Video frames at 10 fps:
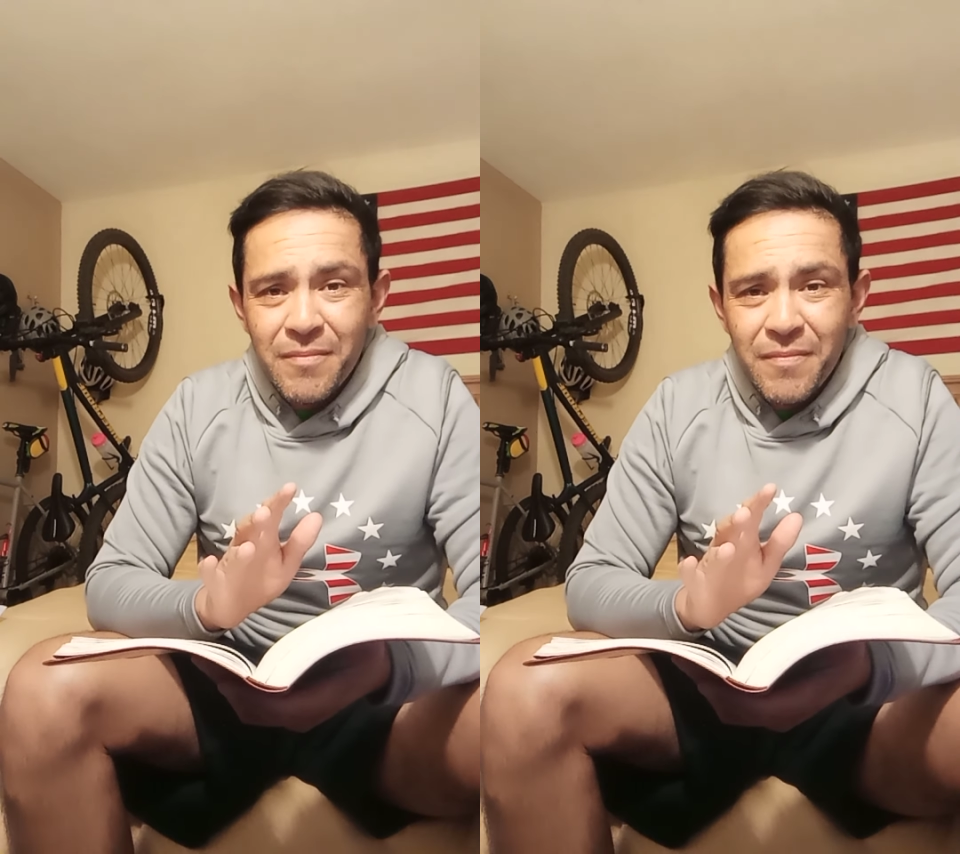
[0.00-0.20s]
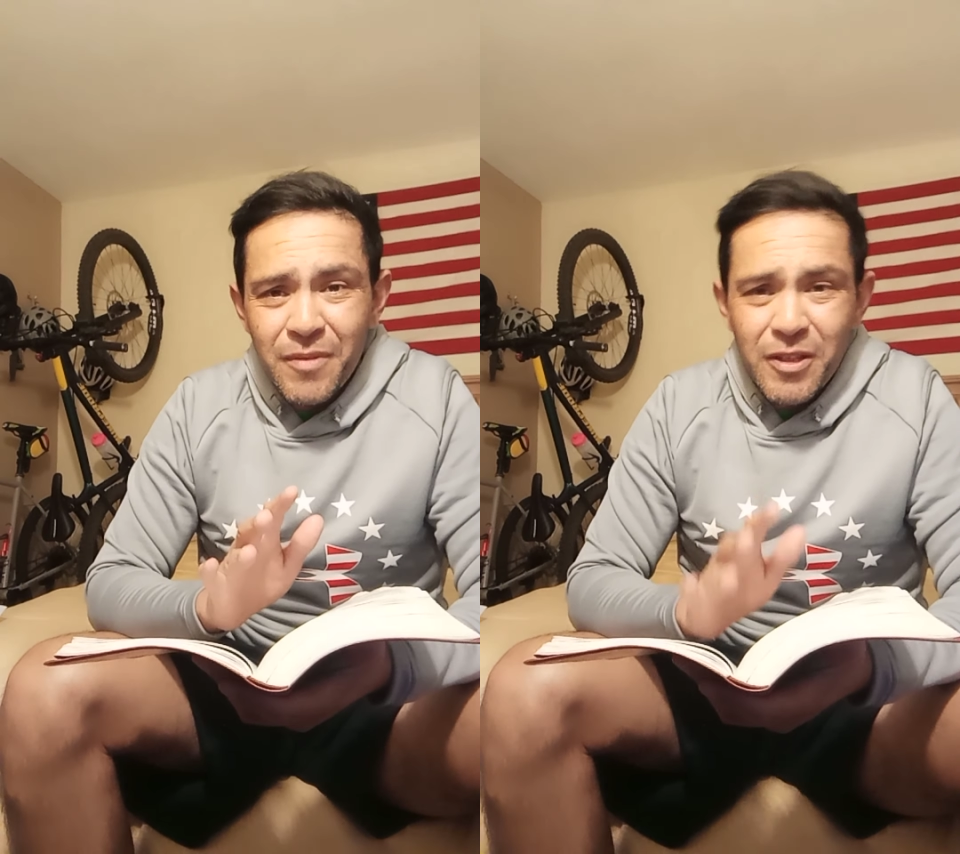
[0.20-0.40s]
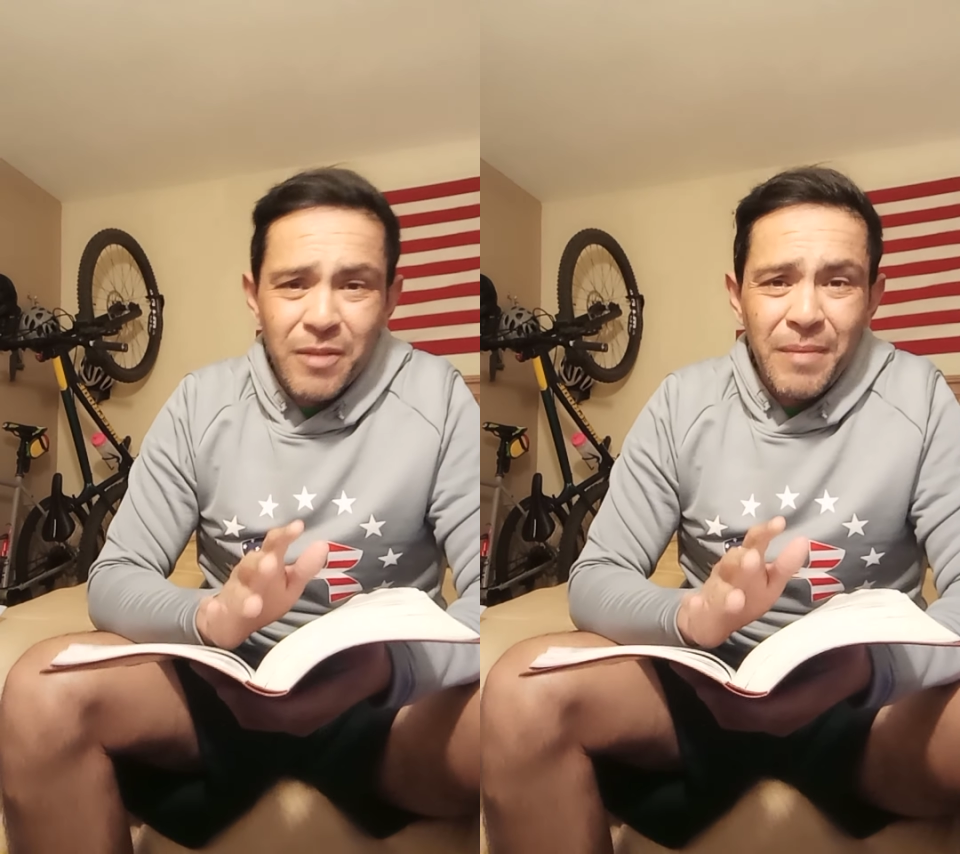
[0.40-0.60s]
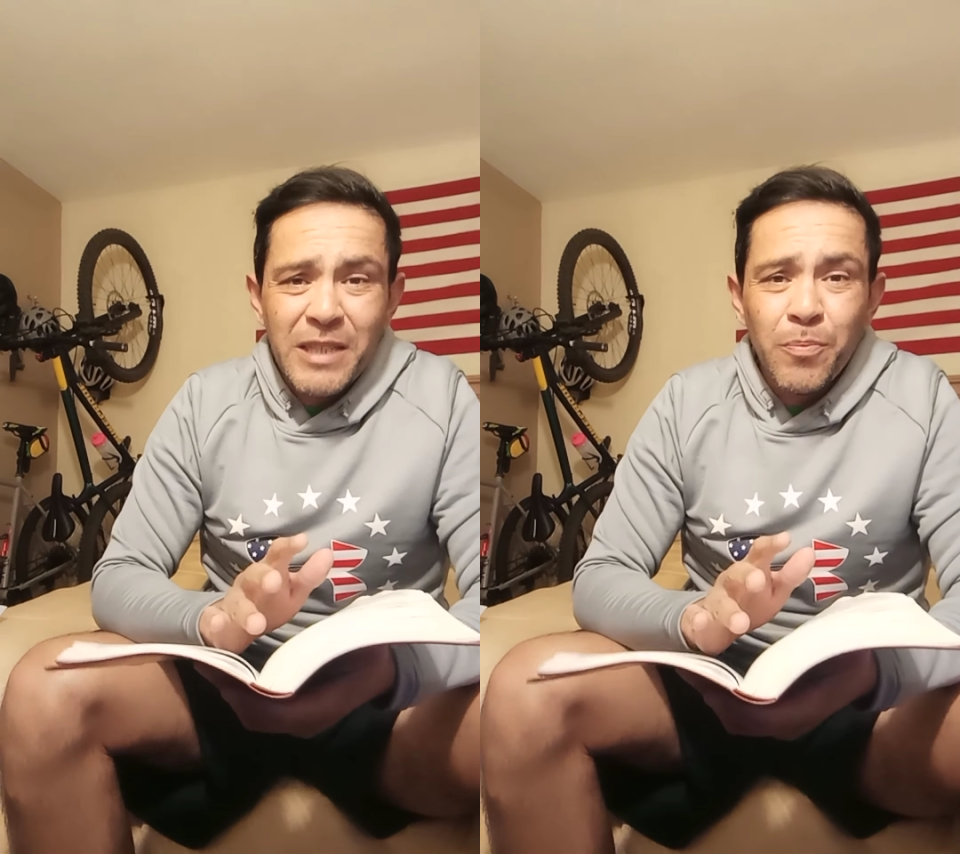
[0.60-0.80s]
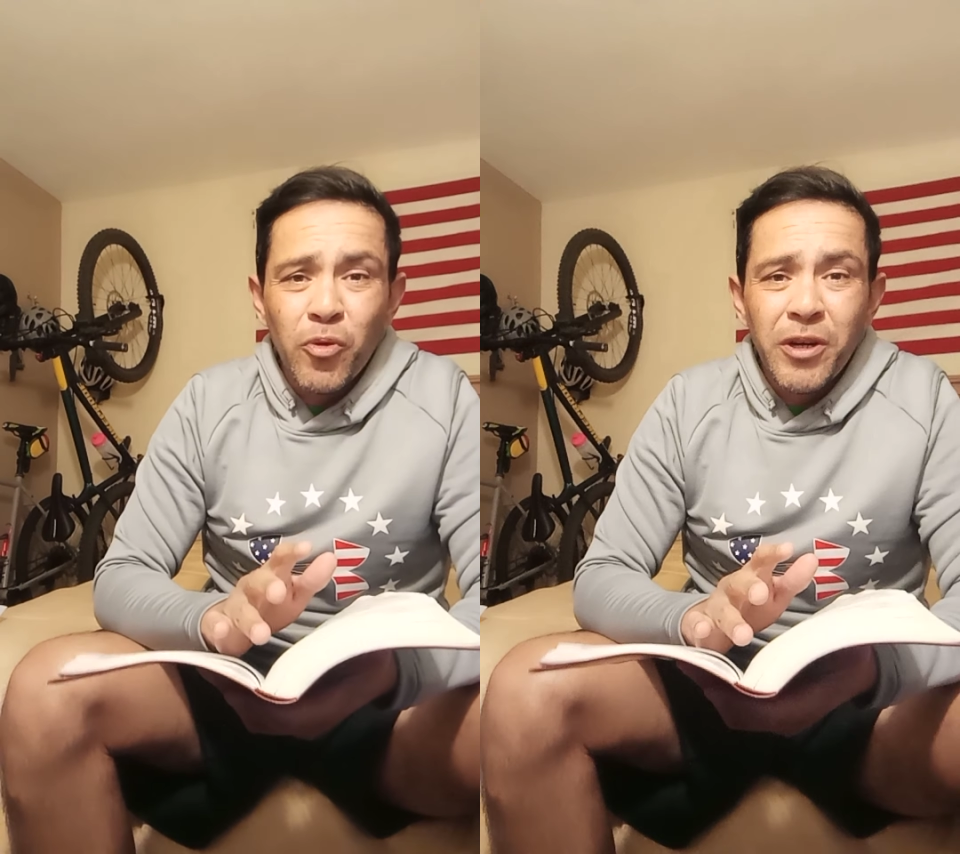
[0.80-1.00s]
because of my
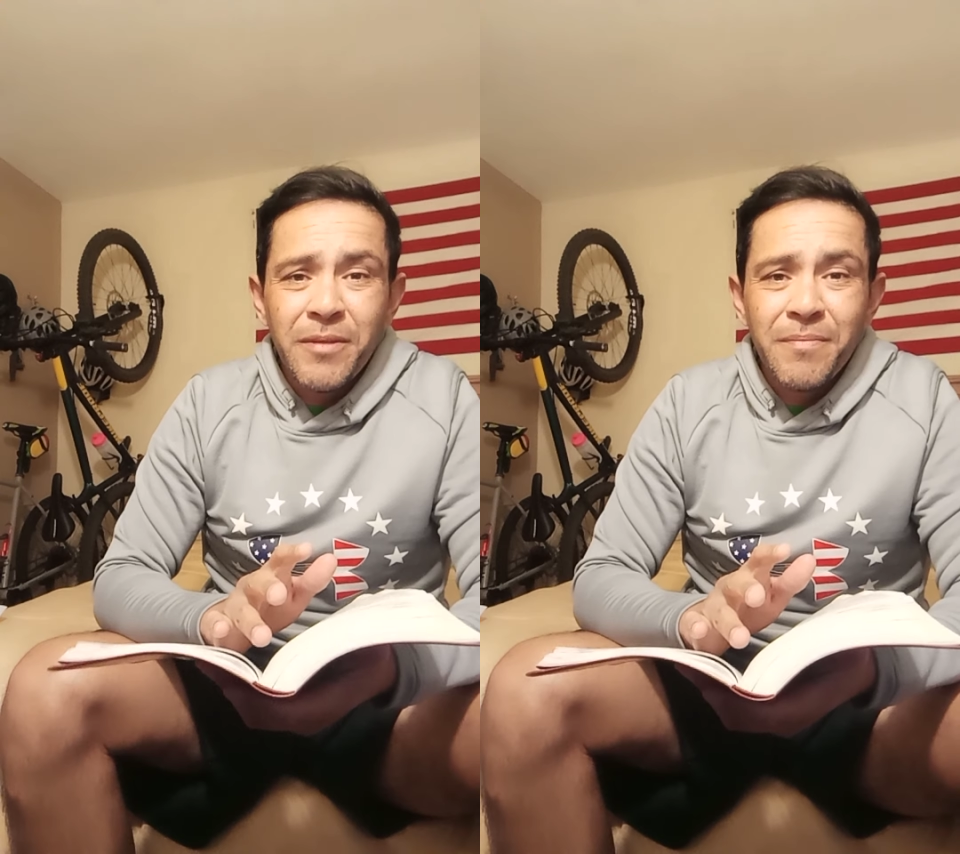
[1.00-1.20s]
sport.